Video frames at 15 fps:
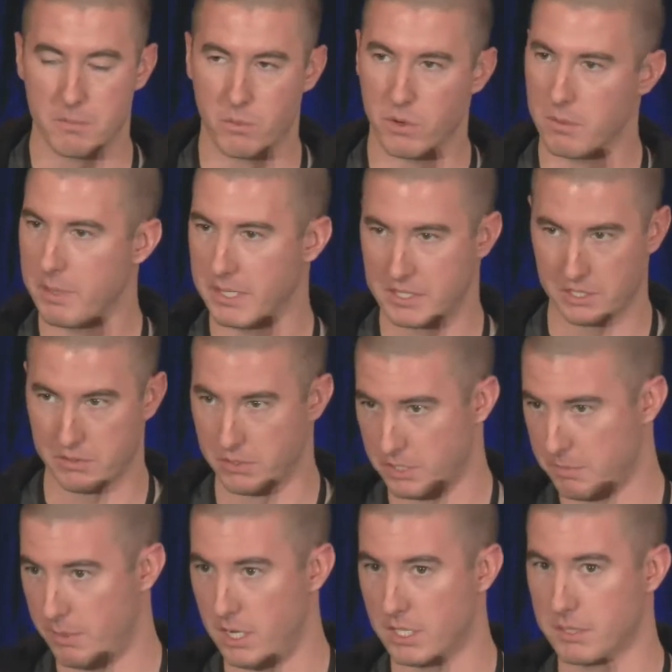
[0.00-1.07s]
We're basically
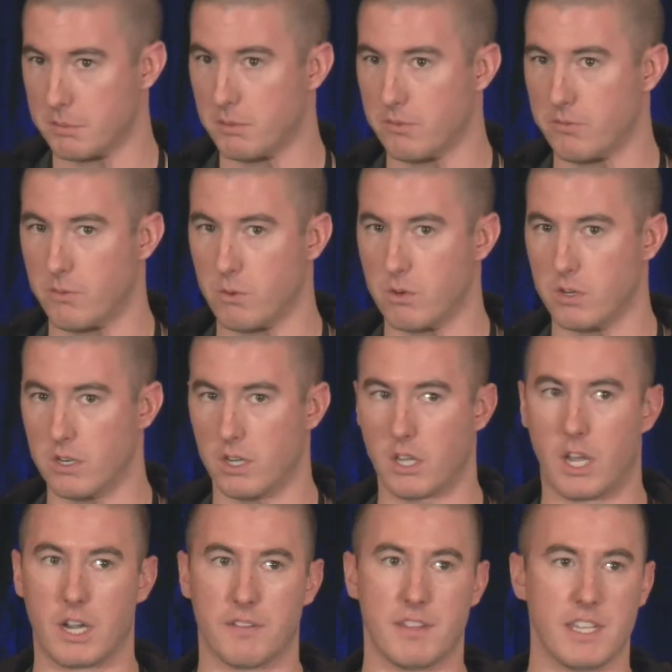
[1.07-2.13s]
responsible for a
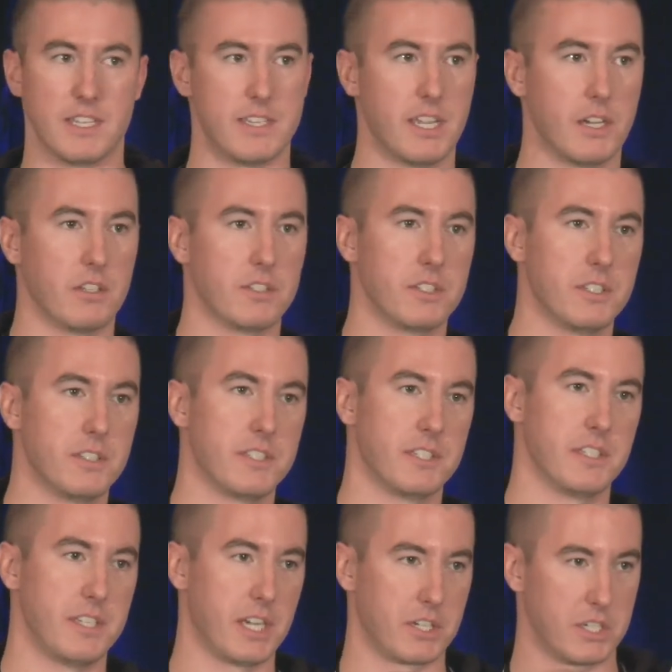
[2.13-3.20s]
lot of the intelligence and
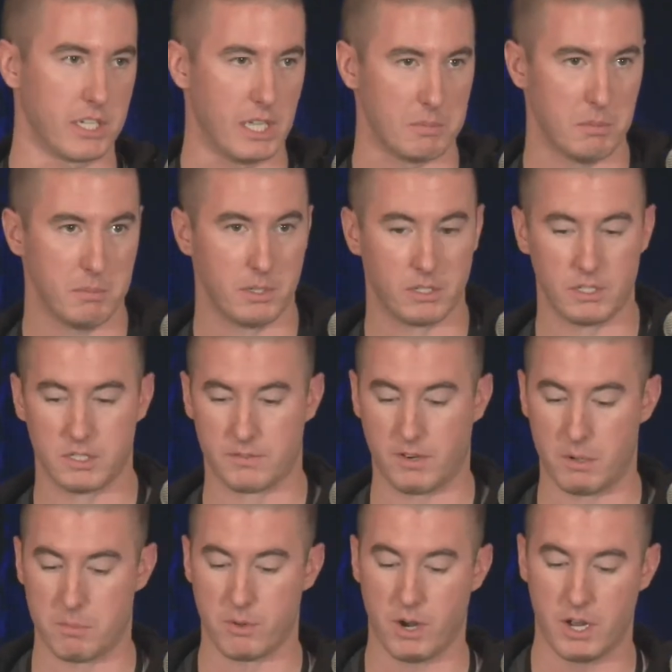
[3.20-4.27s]
detection capabilities of
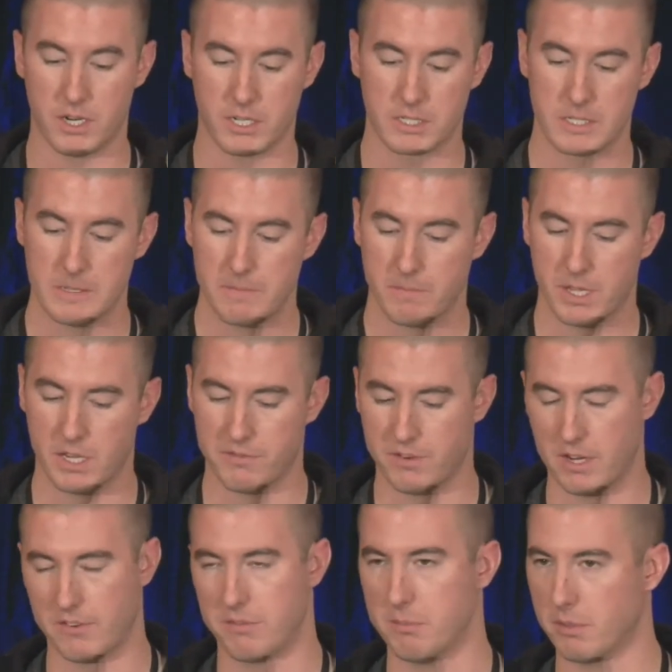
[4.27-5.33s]
our product. And if
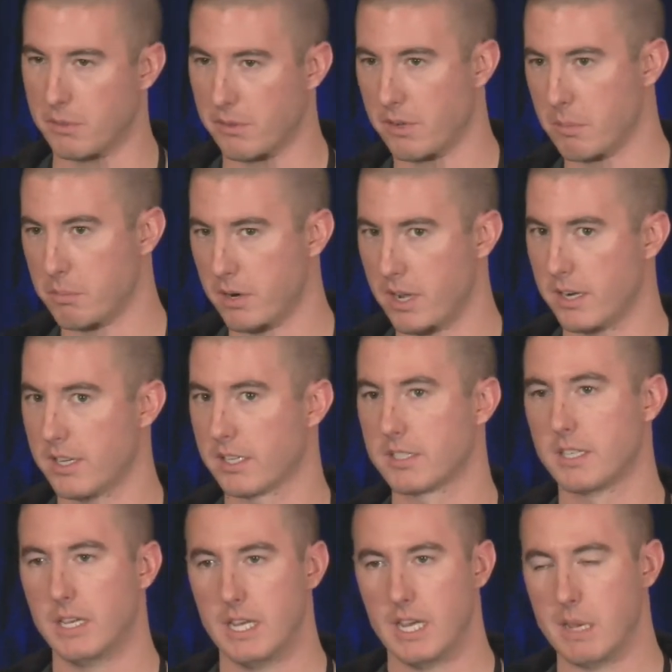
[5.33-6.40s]
you're not familiar with our
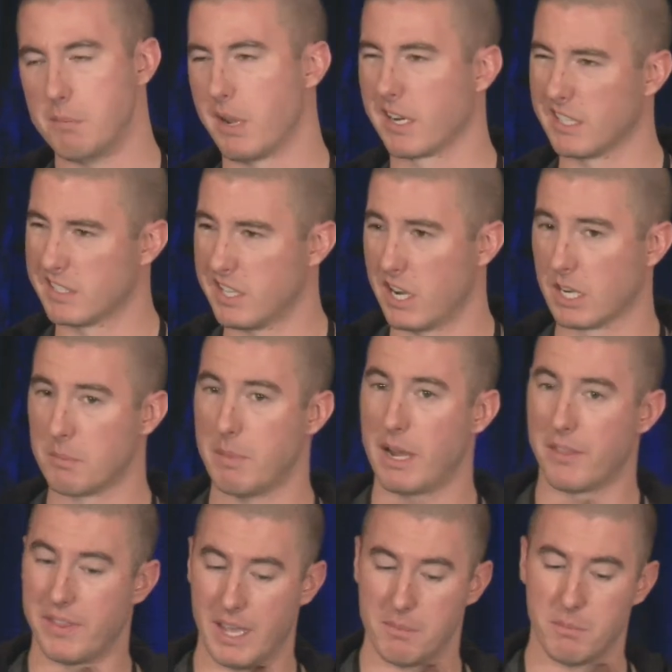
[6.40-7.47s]
product, I'm not going to talk
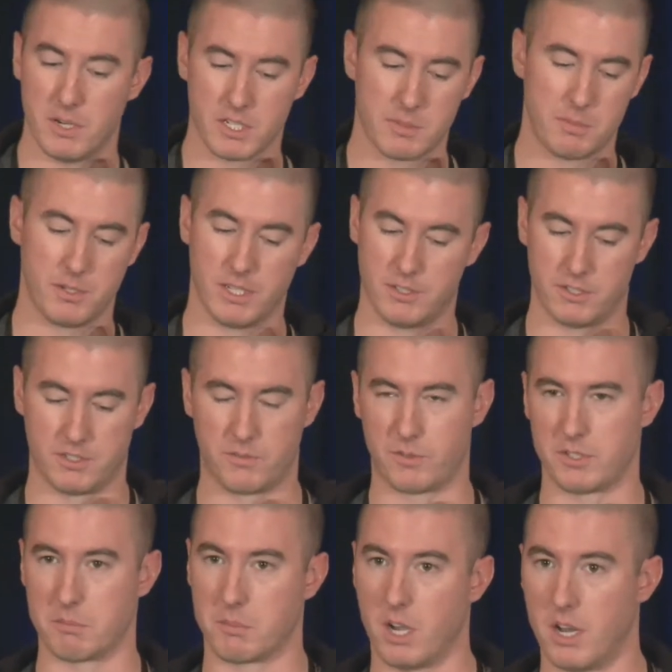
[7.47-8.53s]
about that much, but just
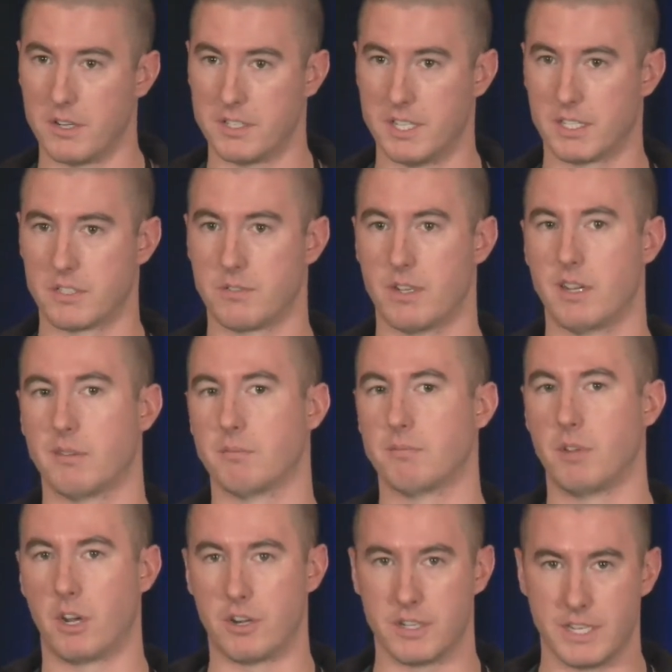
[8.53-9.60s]
for some context around
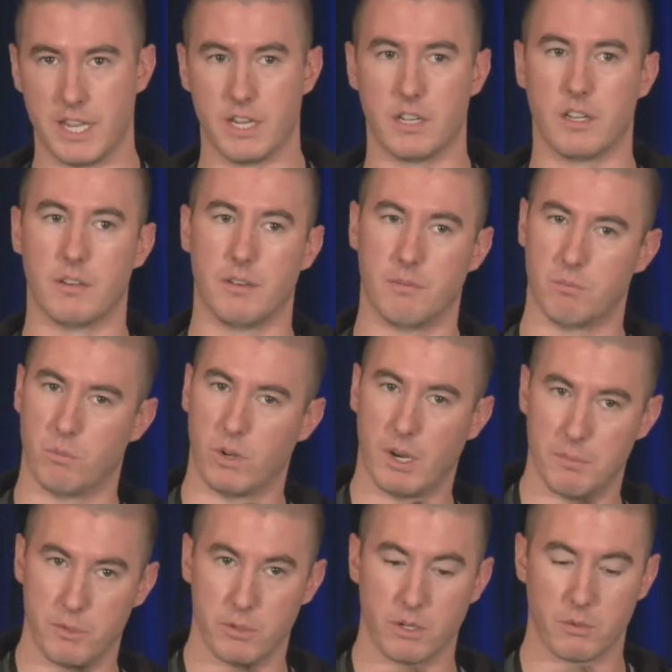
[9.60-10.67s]
our data and what
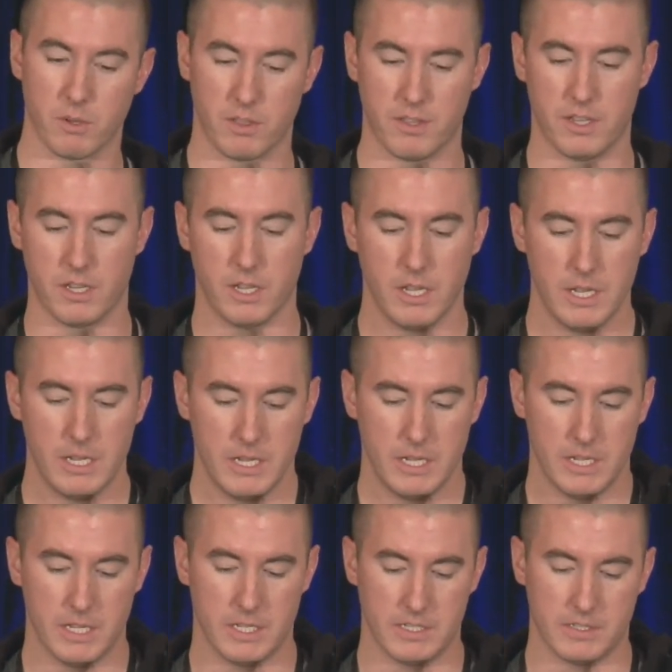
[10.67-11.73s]
I'm doing with it,
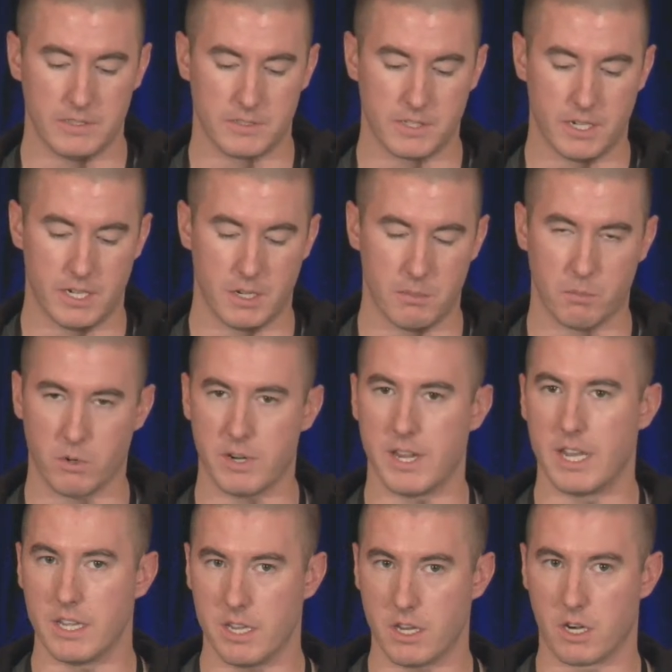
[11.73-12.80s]
is we're an
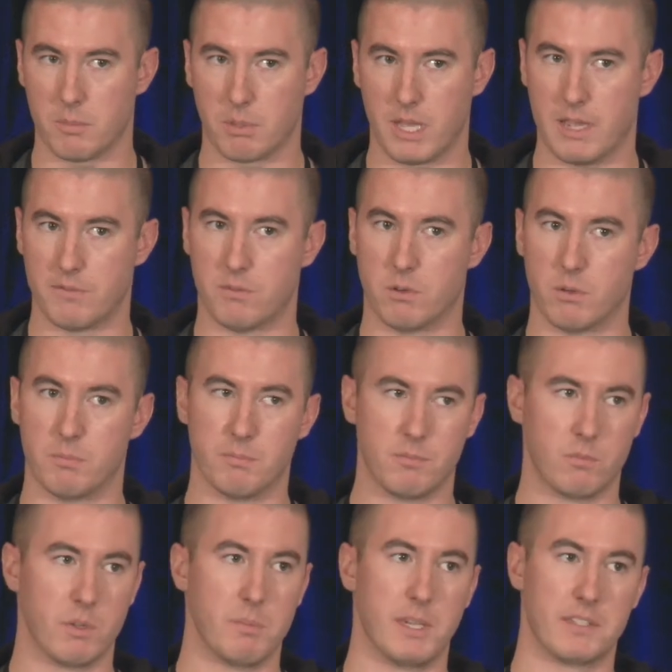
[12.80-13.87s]
NDR platform.
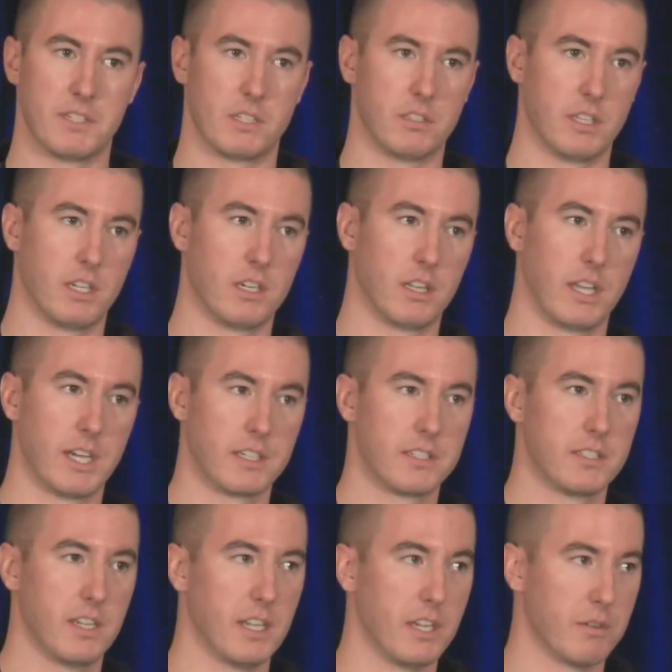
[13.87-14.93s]
We basically
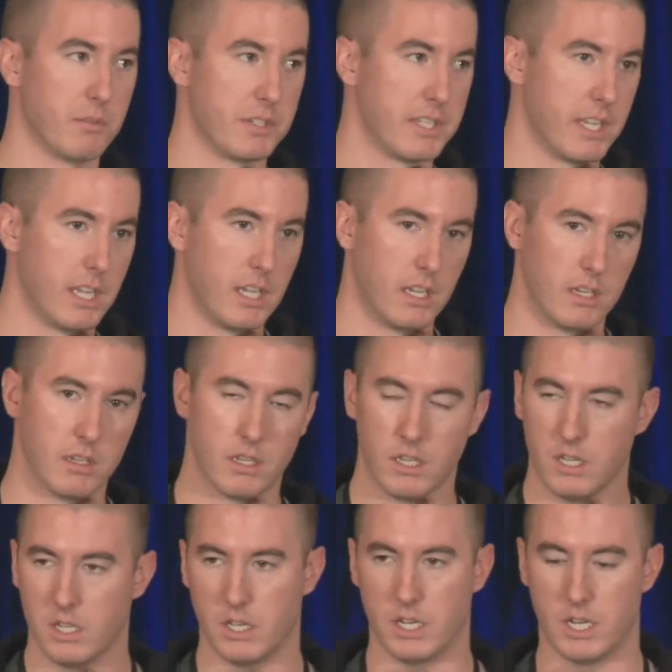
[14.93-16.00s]
collect and retain
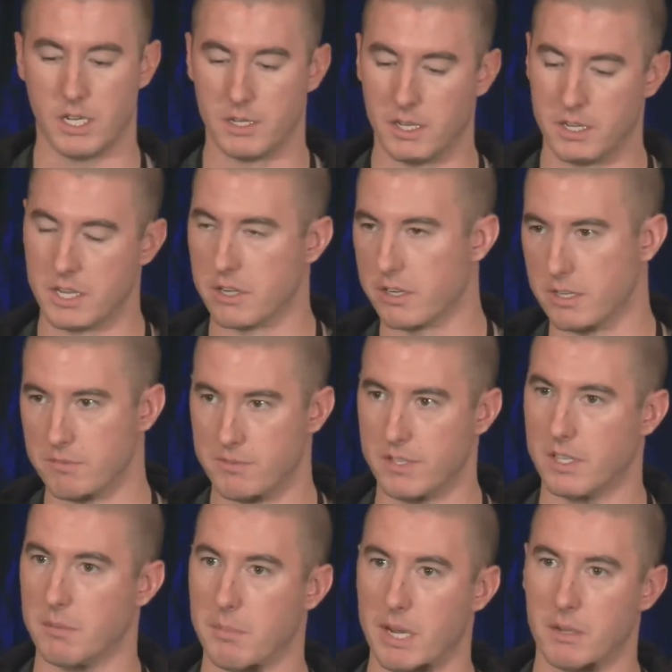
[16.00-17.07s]
a near
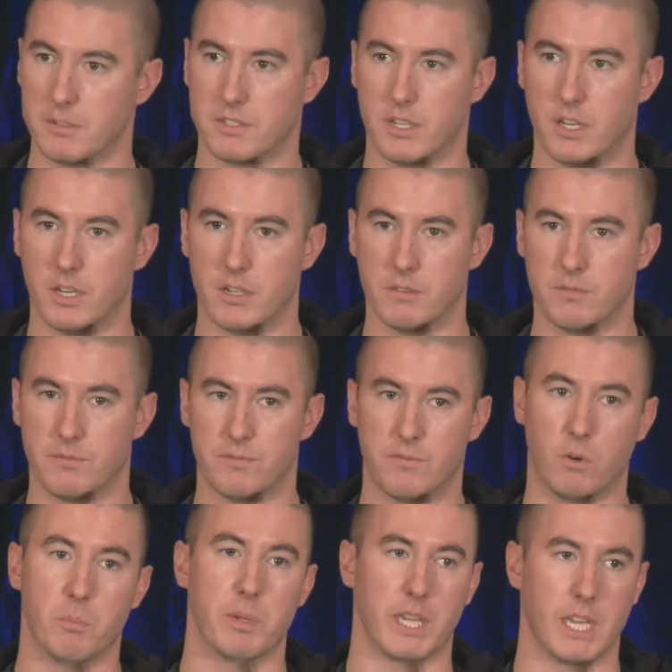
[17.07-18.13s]
infinite amount of
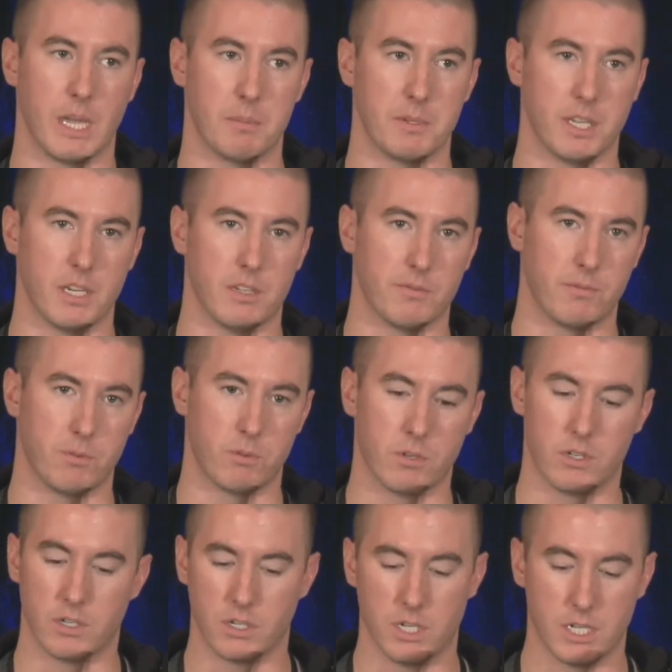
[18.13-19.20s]
full PCAP data
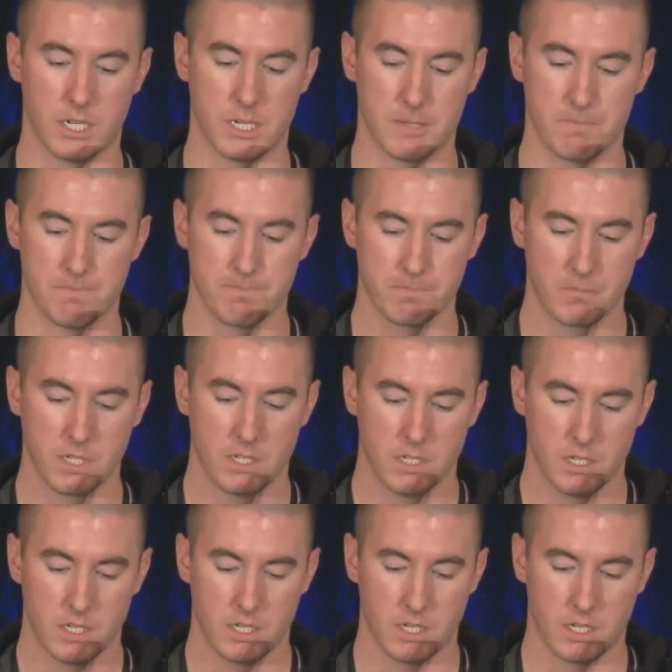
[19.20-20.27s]
for
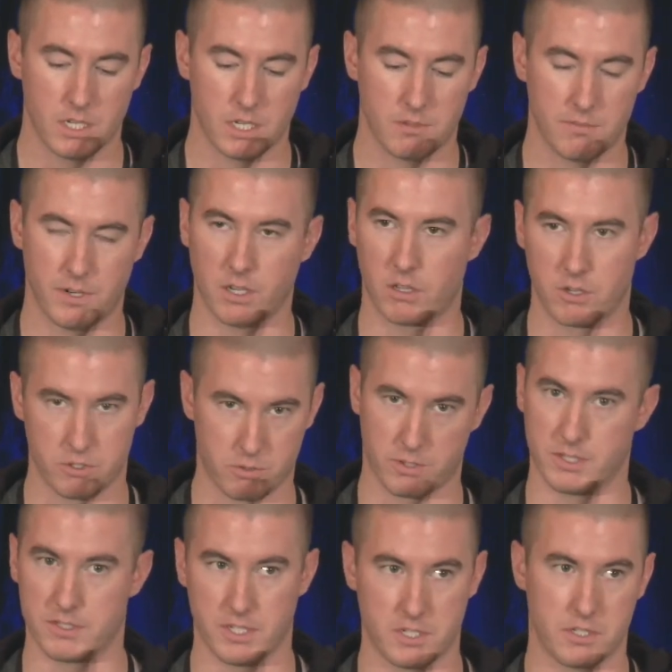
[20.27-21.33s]
very large
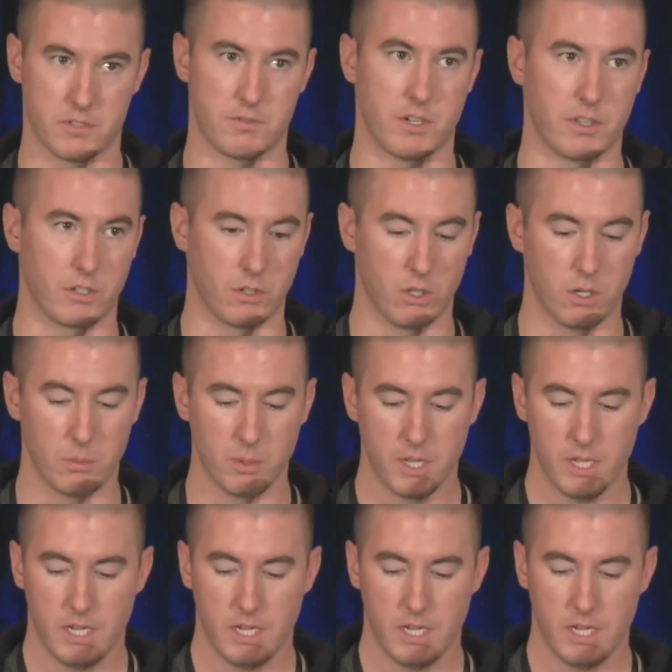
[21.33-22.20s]
organizations around the globe.